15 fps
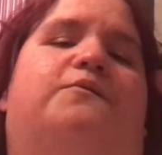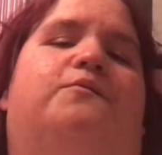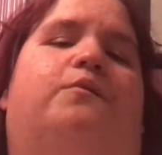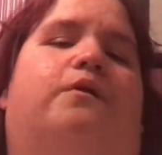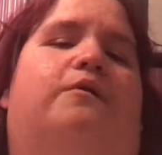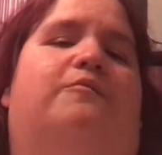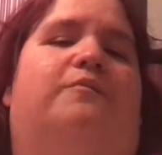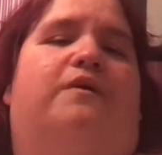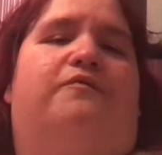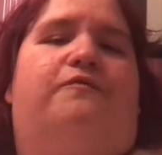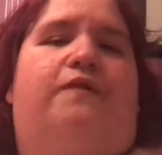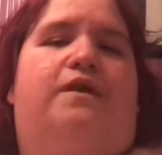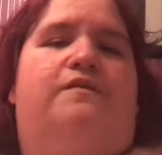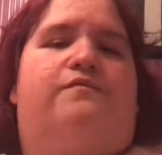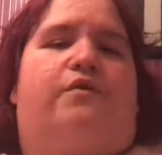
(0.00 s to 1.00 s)
One of my
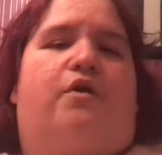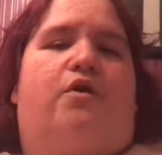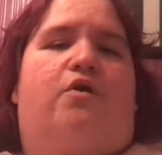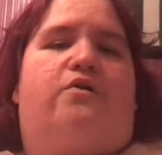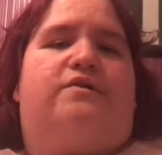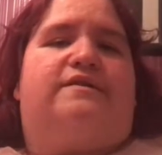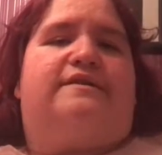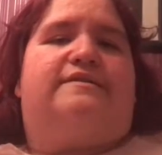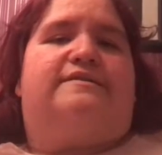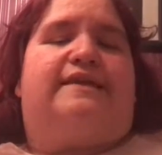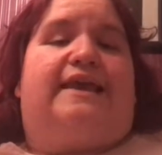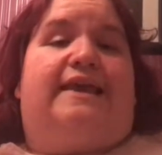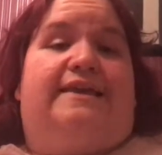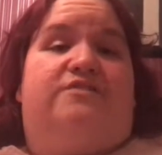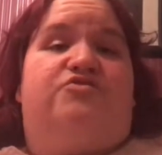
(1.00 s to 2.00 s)
favourite
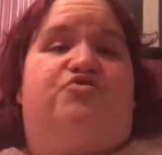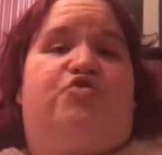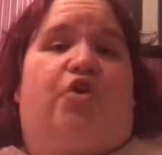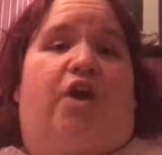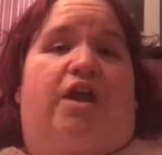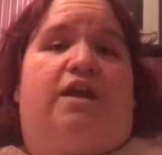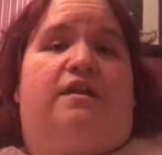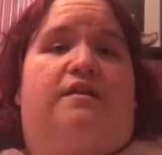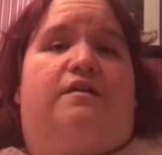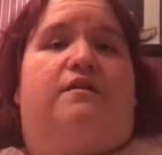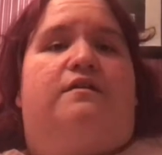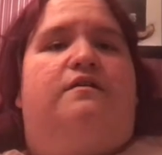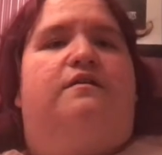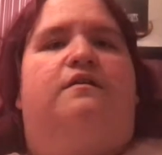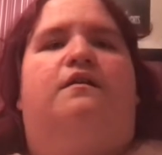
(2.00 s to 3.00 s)
artists is
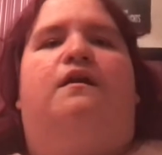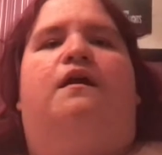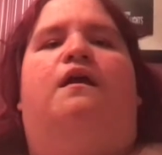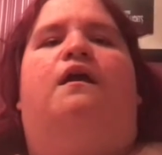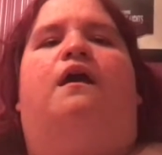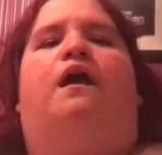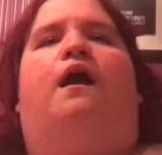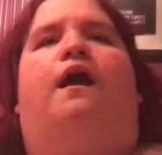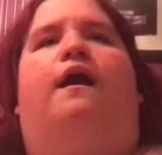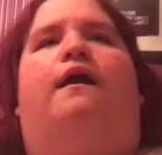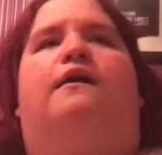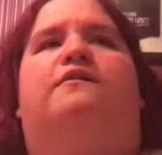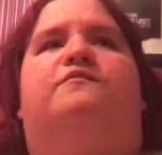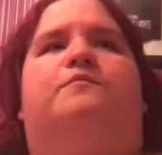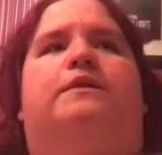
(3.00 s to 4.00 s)
Drake.
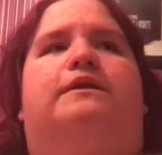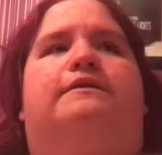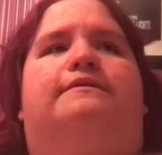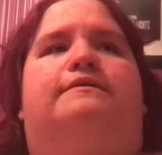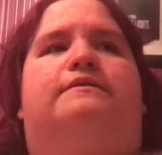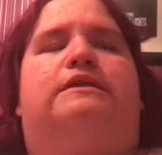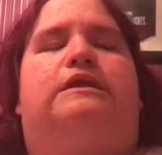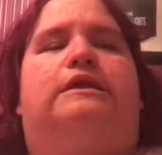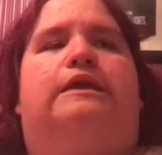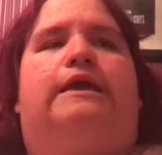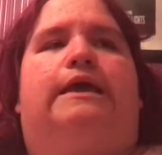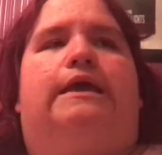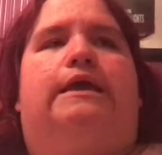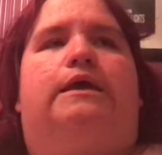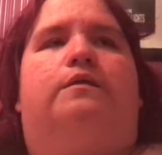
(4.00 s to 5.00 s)
I've been to see
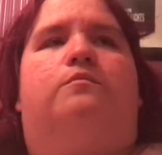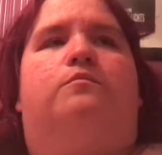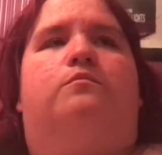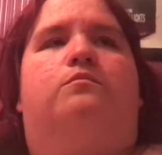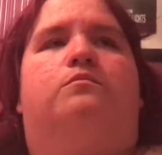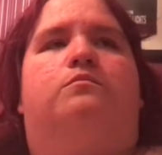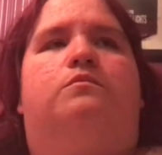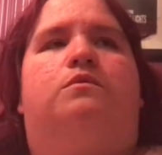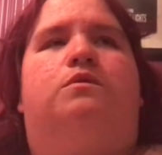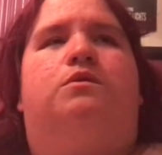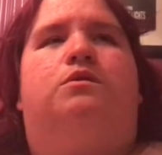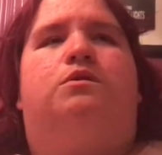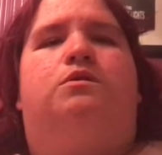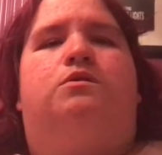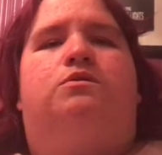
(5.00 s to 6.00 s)
him
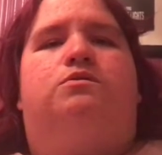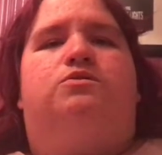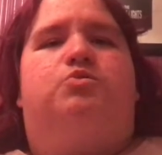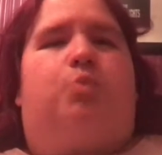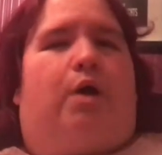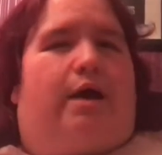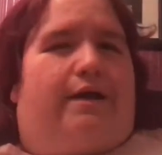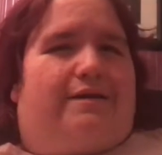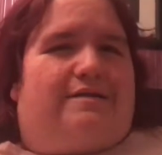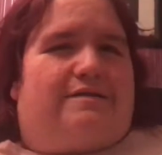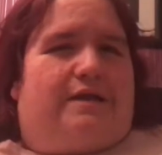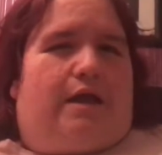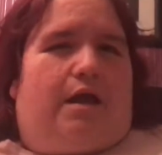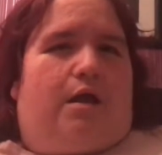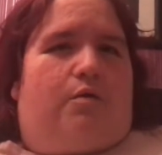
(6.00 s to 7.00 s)
twice
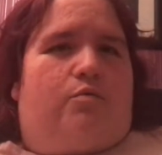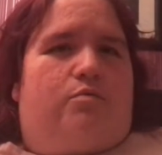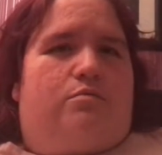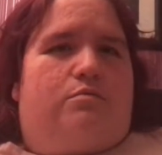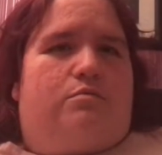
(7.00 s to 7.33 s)
now.